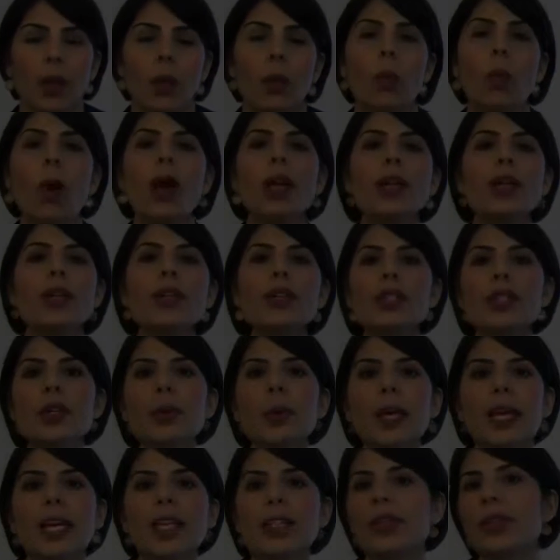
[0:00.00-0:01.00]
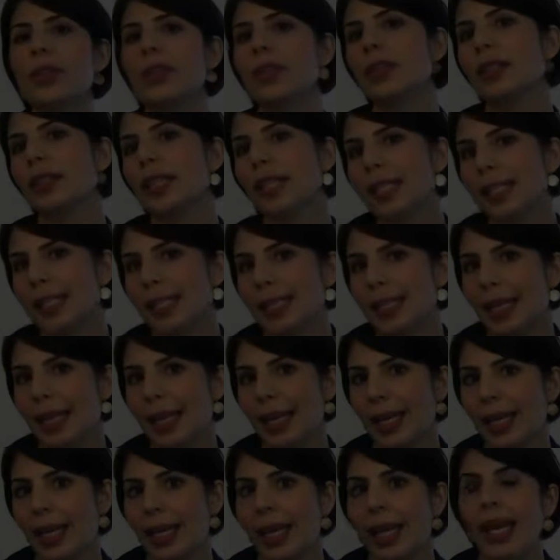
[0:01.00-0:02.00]
what you're doing is you're
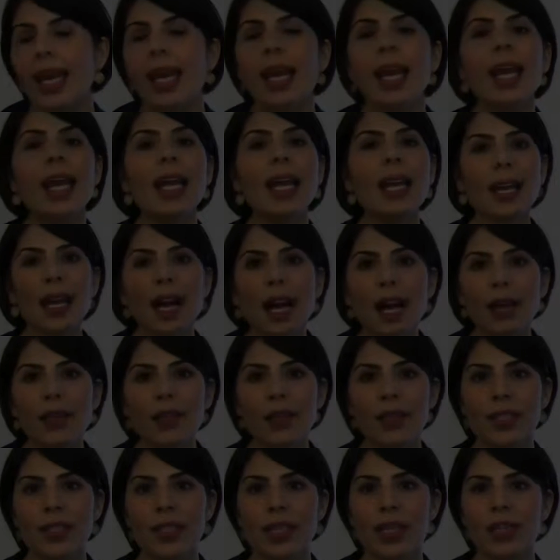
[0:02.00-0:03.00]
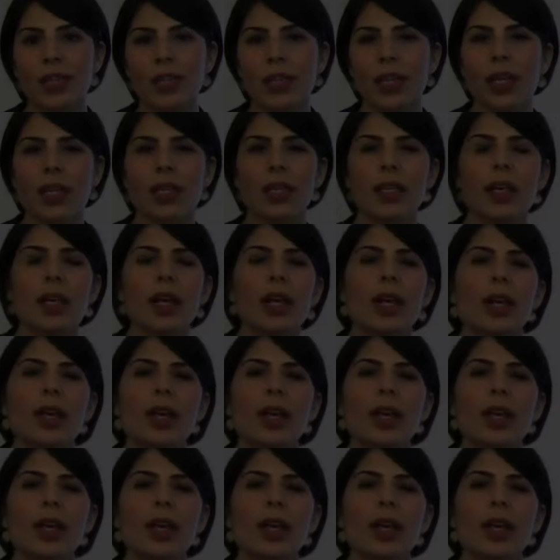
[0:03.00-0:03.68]
listening in a conversation